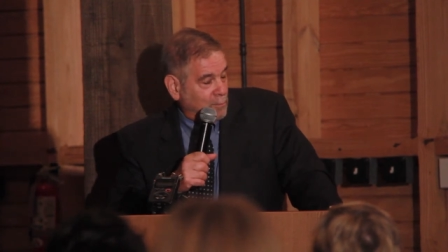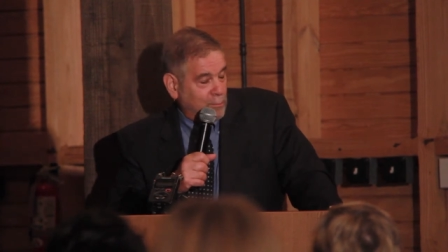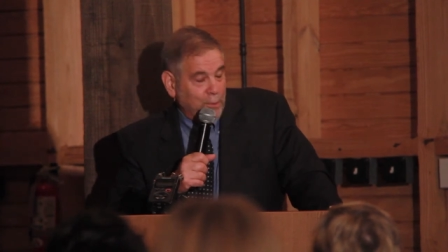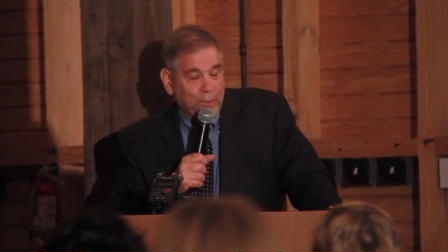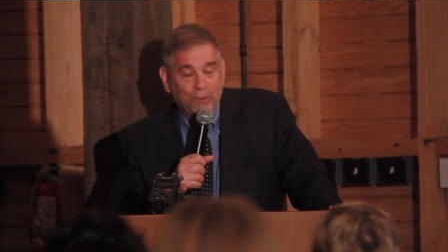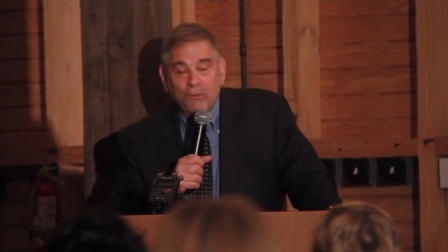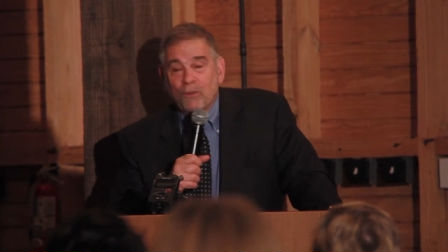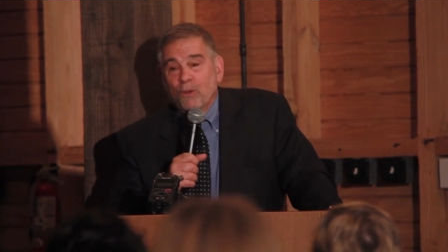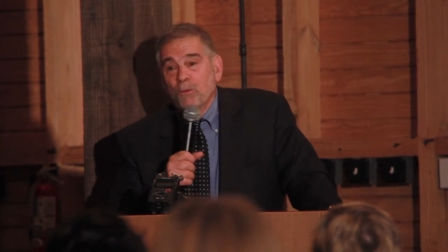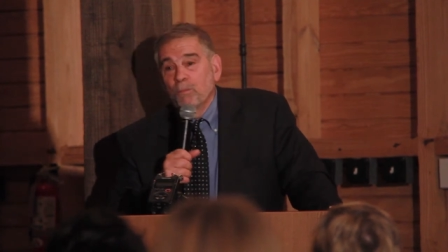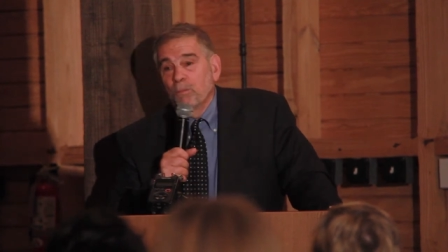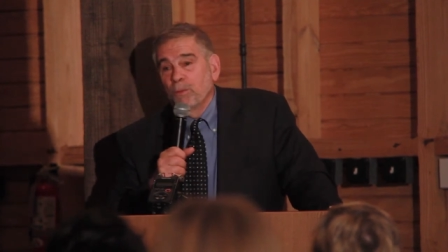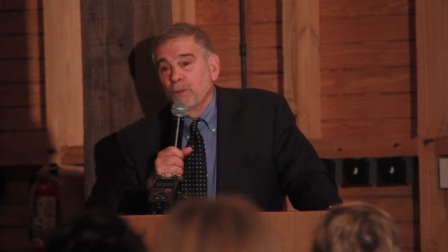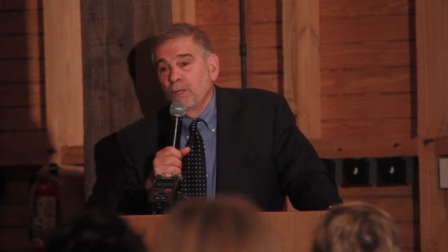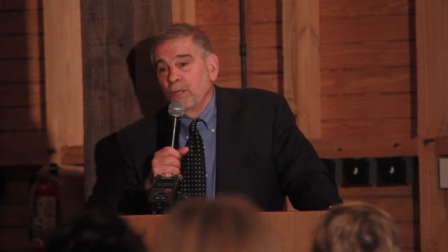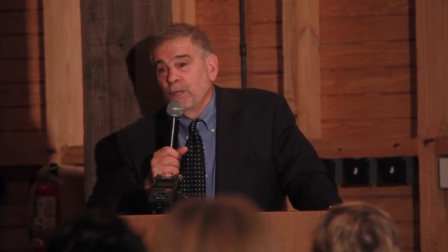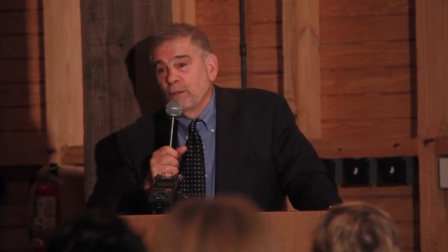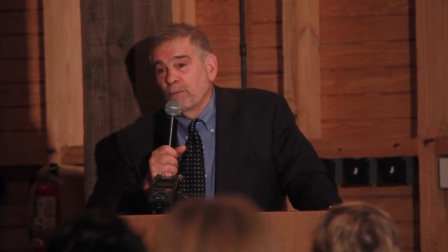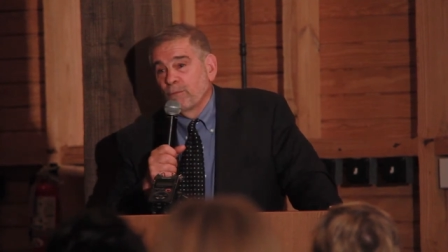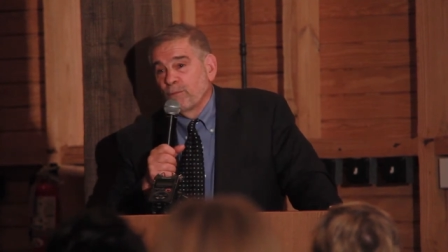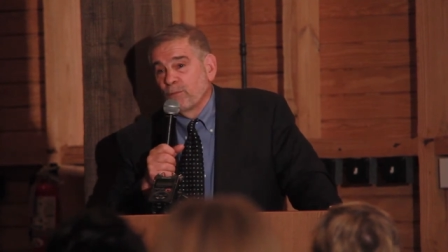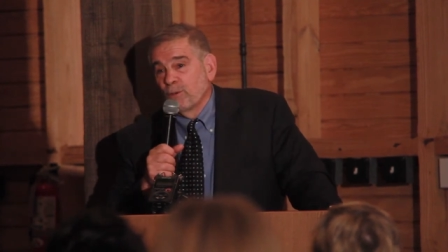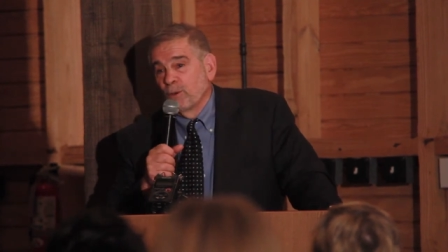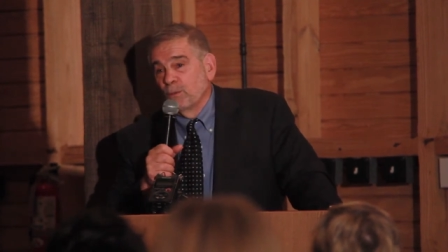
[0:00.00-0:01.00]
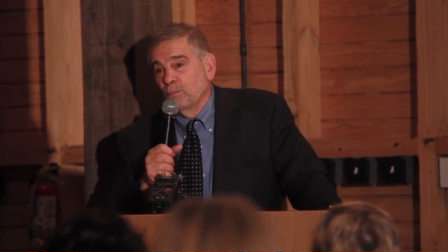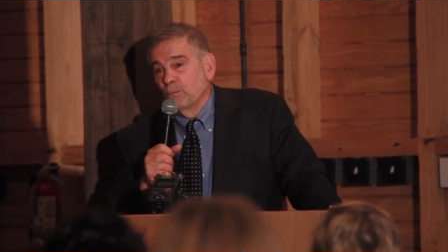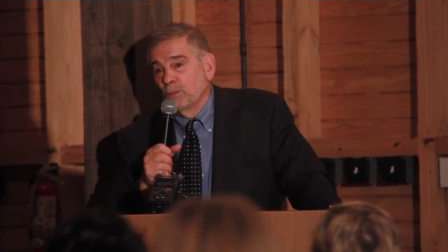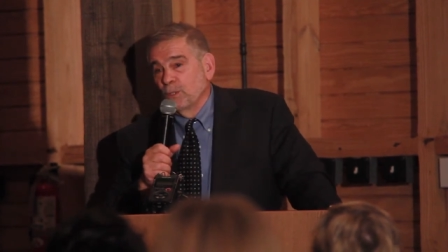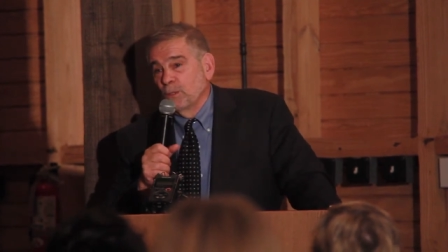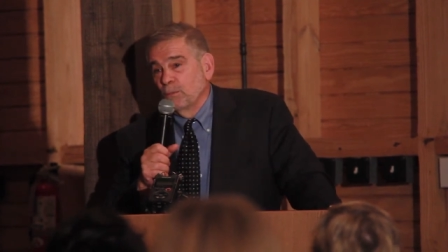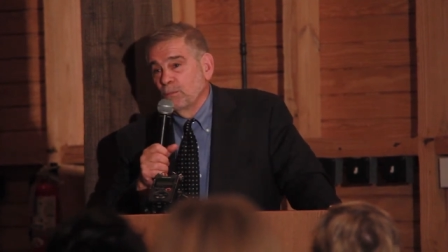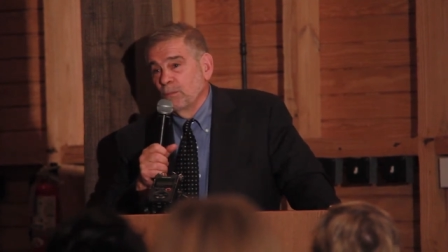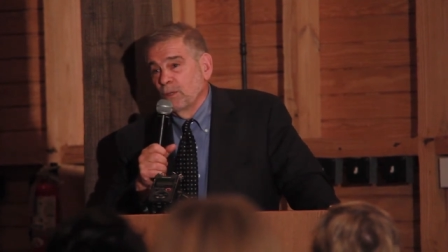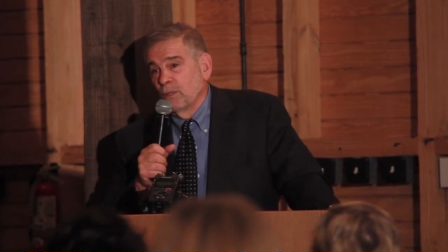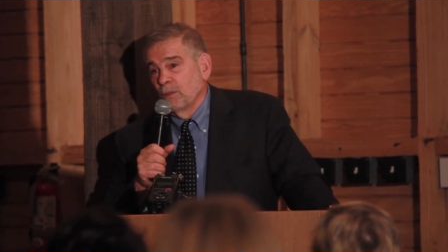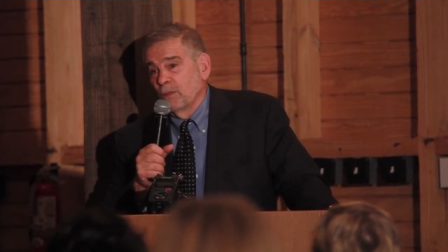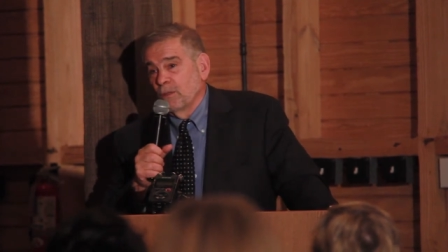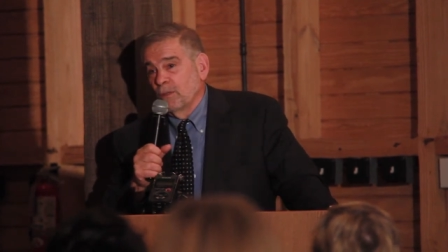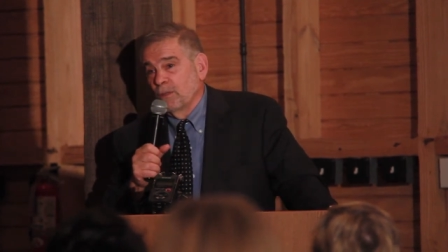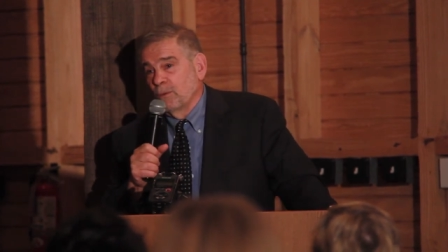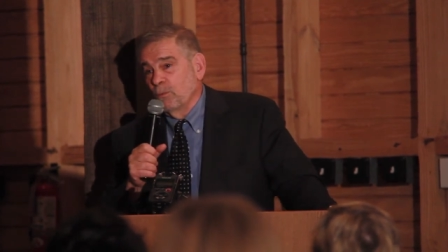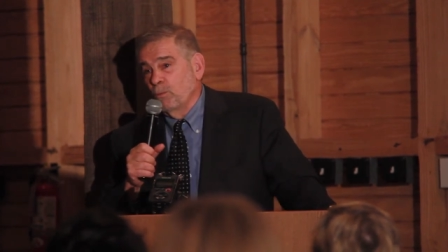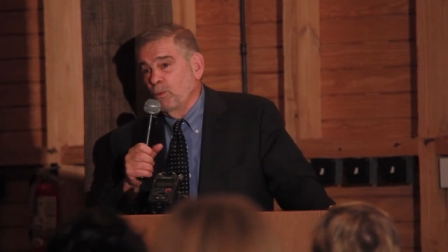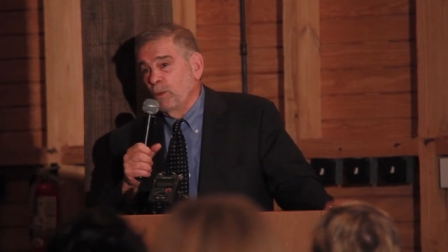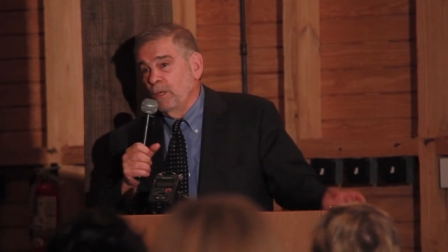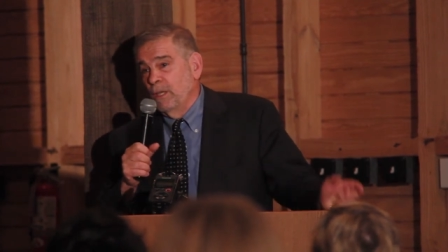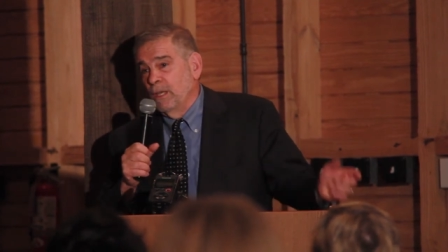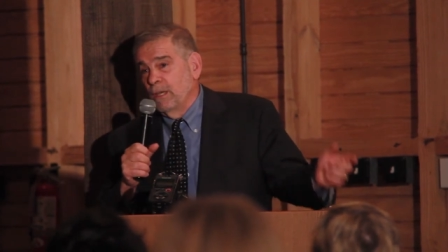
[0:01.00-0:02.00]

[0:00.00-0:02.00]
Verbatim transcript: But don't believe for a moment that we